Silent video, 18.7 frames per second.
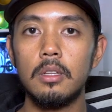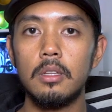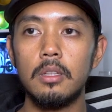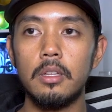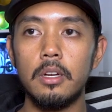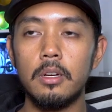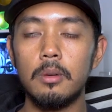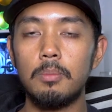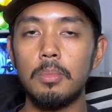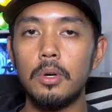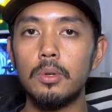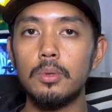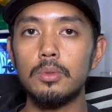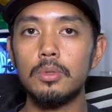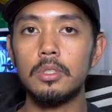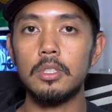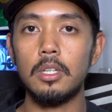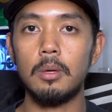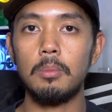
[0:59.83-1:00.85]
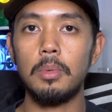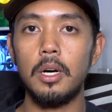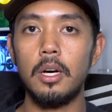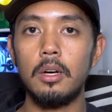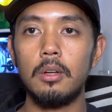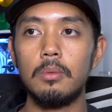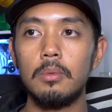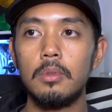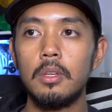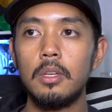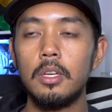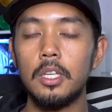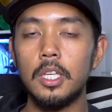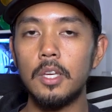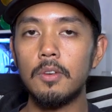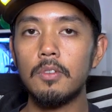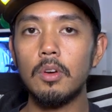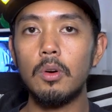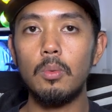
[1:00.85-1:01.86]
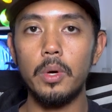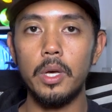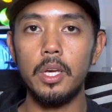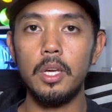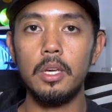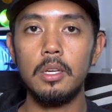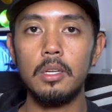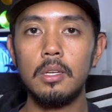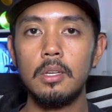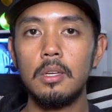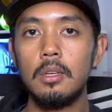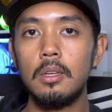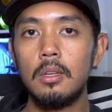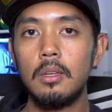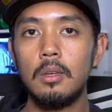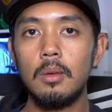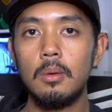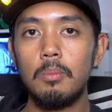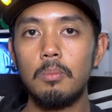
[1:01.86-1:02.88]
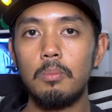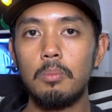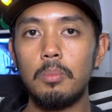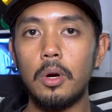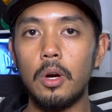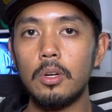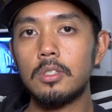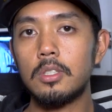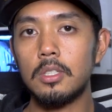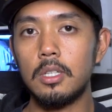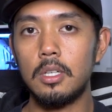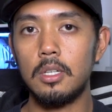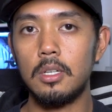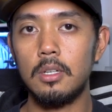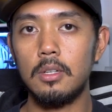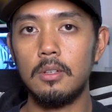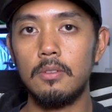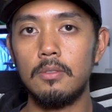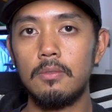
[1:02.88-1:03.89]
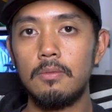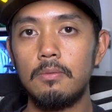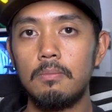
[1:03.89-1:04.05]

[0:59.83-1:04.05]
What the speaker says: their posts about giving away parts of